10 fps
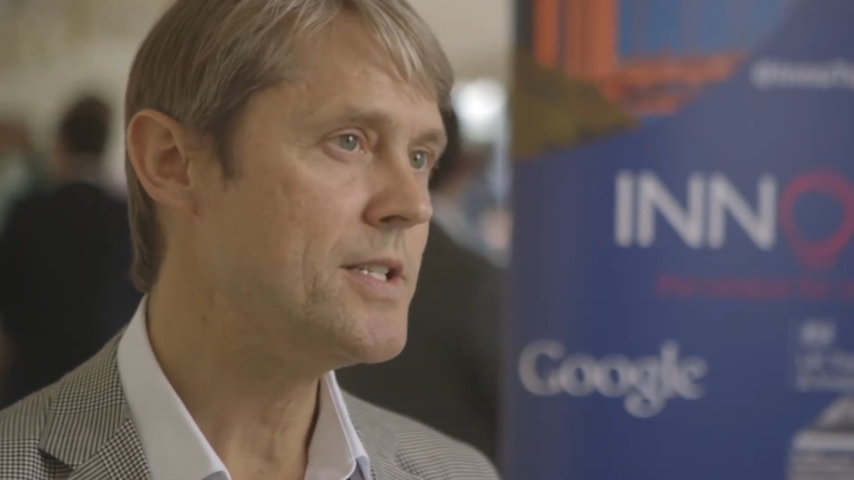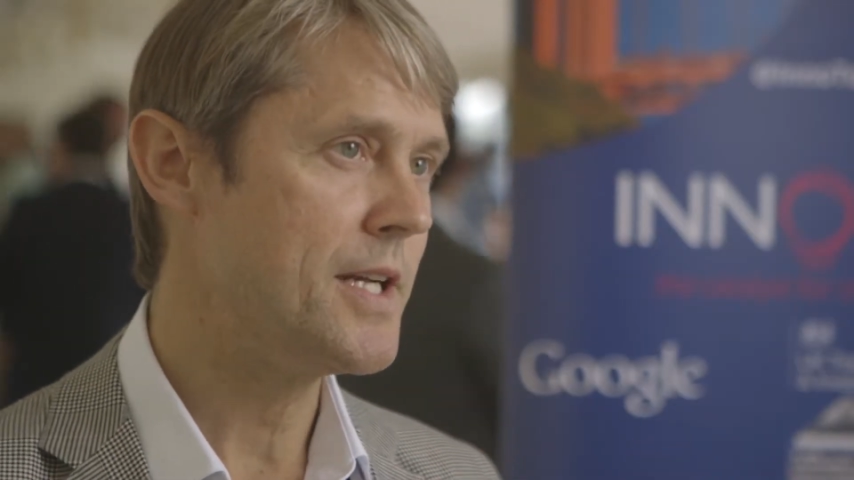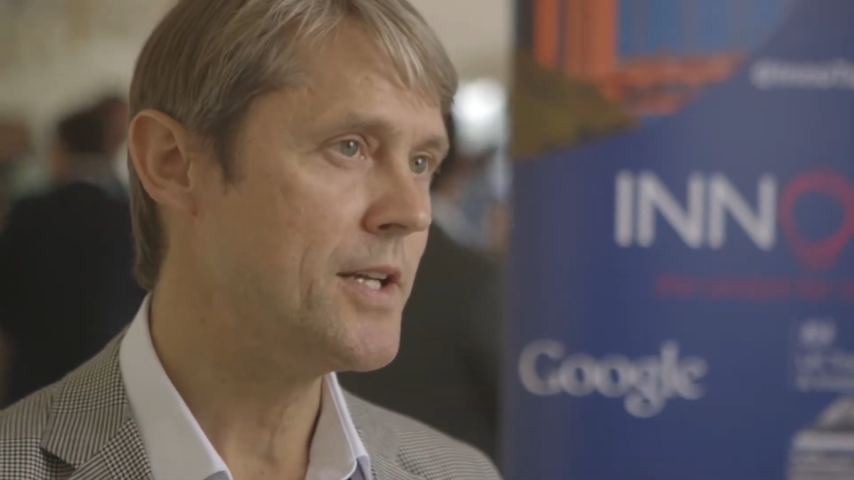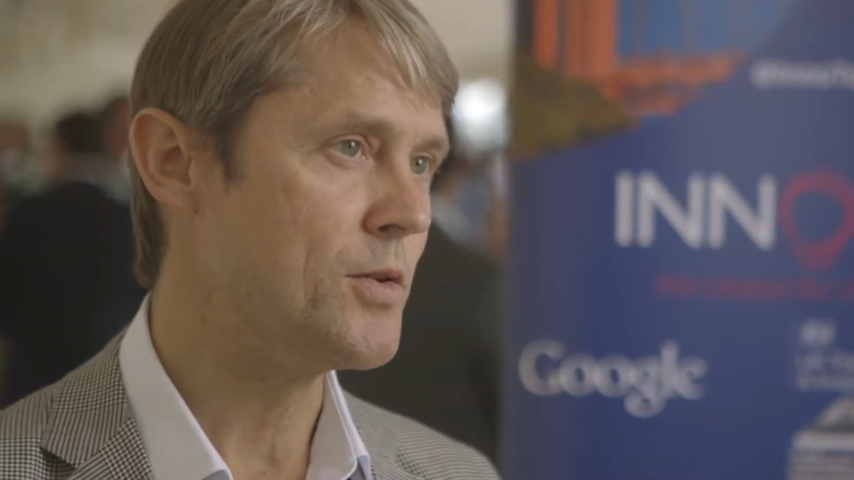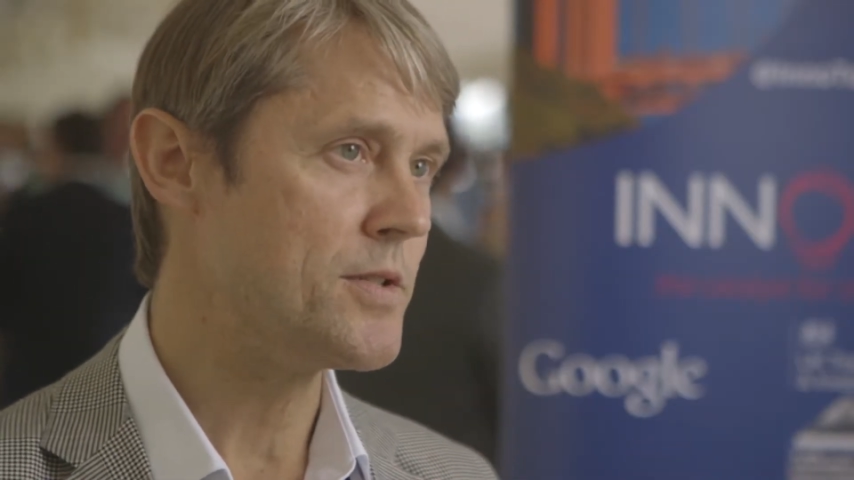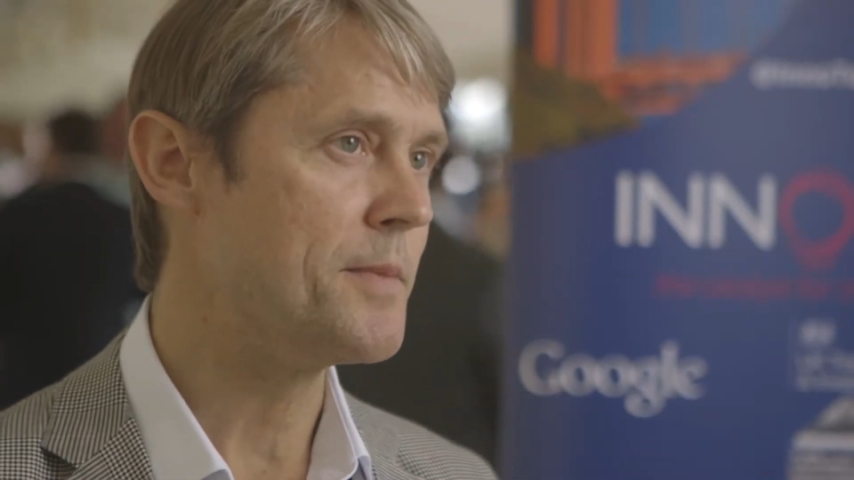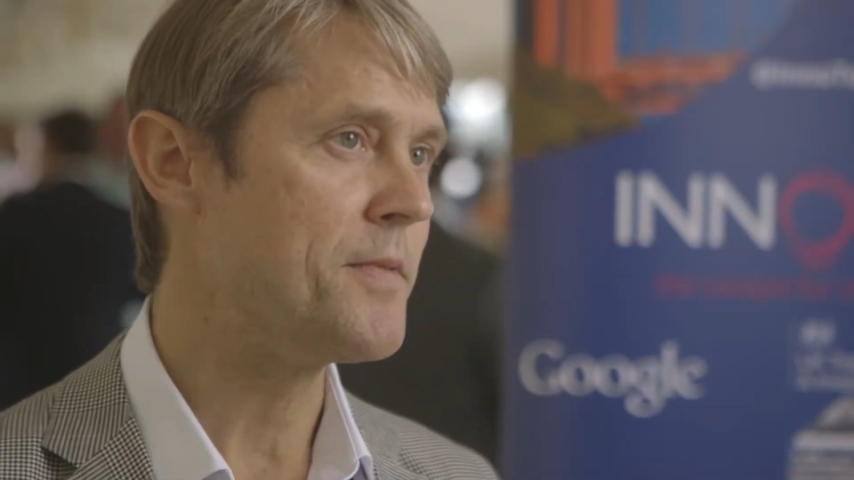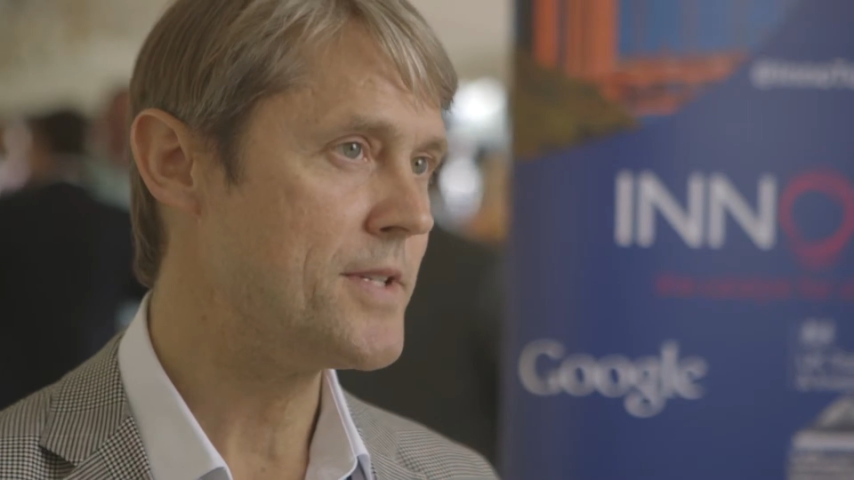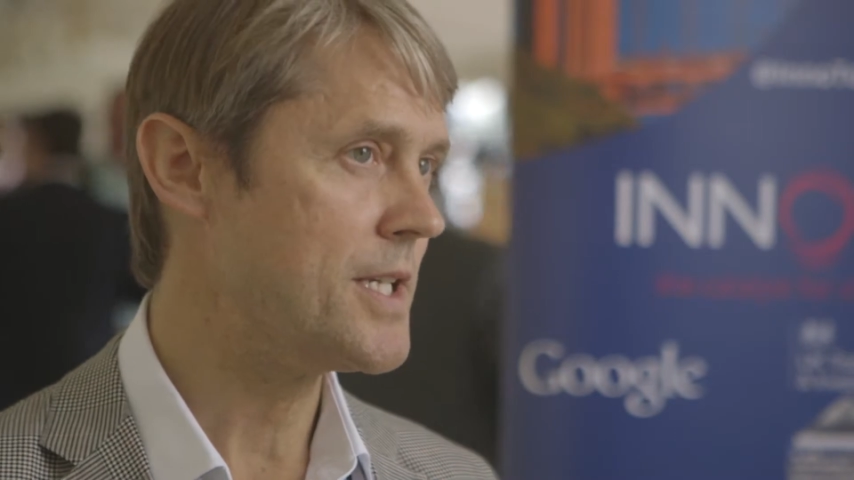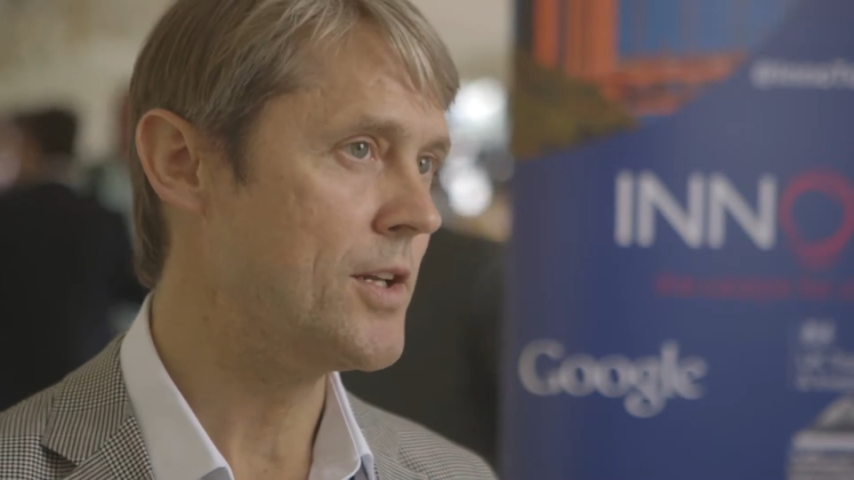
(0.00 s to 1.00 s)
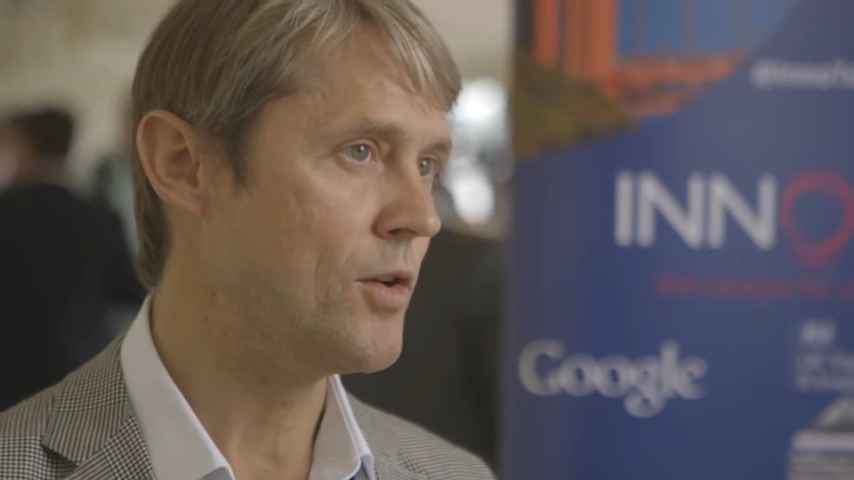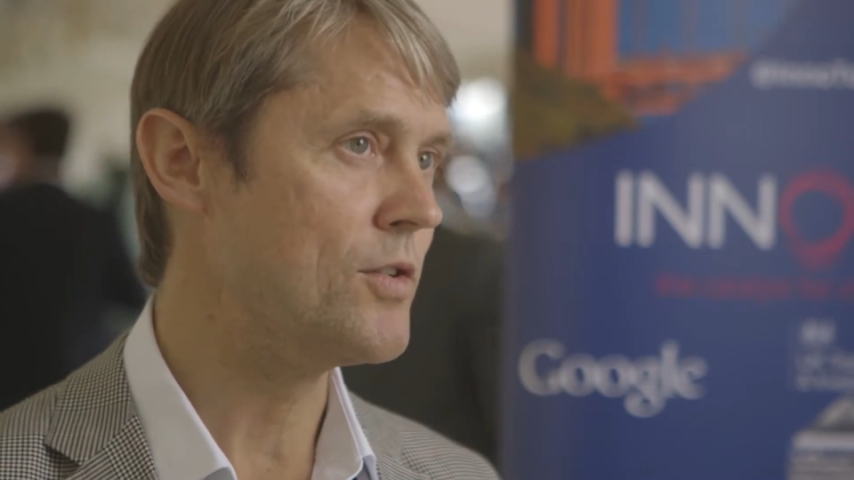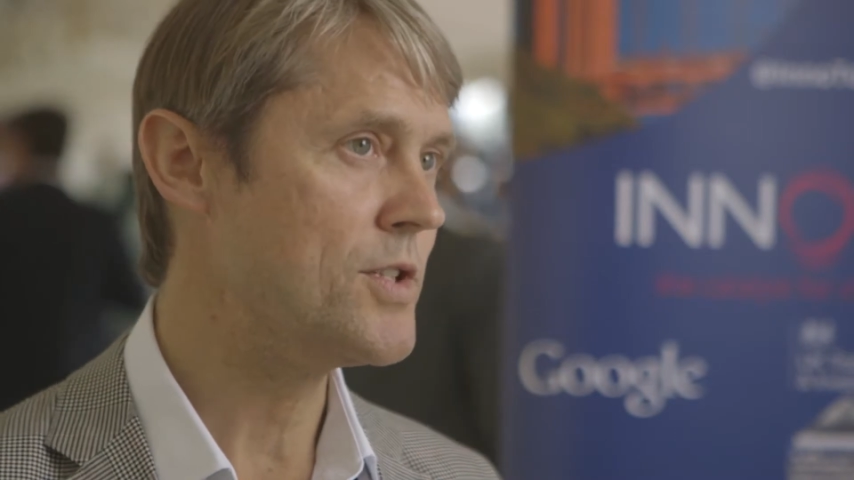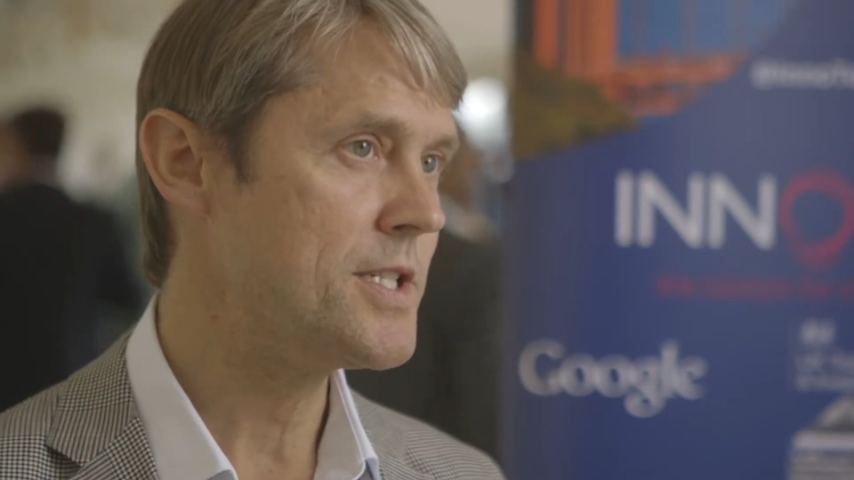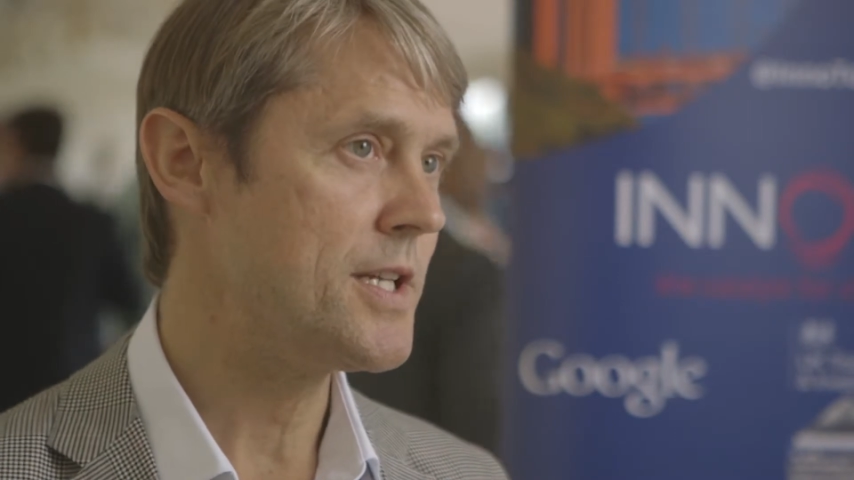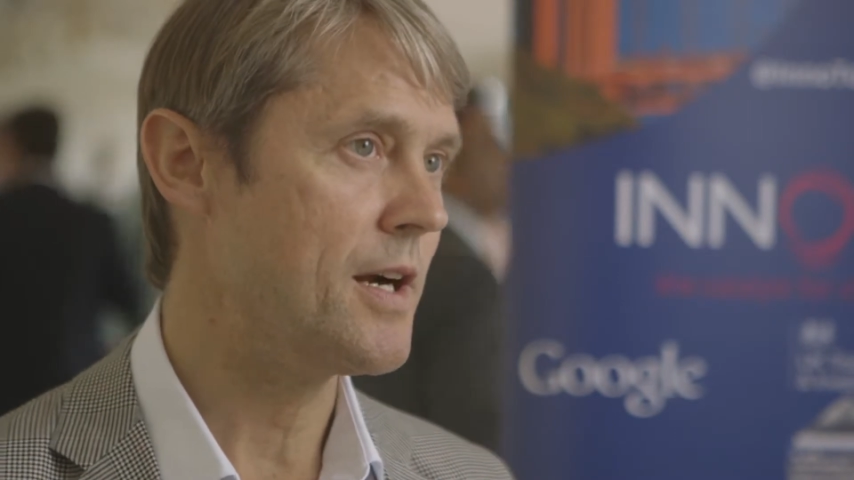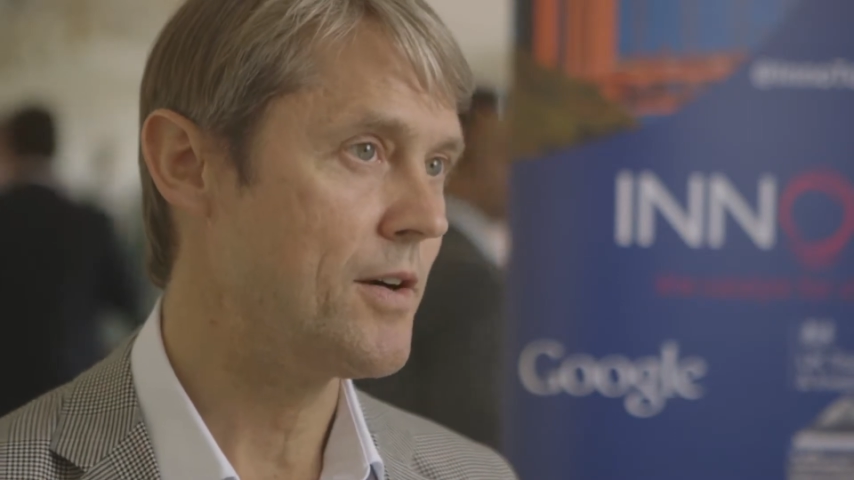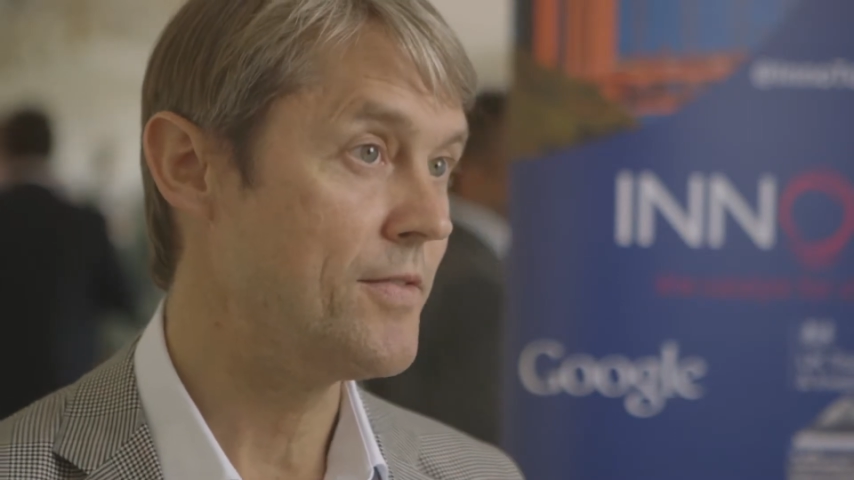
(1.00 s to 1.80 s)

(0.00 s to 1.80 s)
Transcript: in some of the technologies that are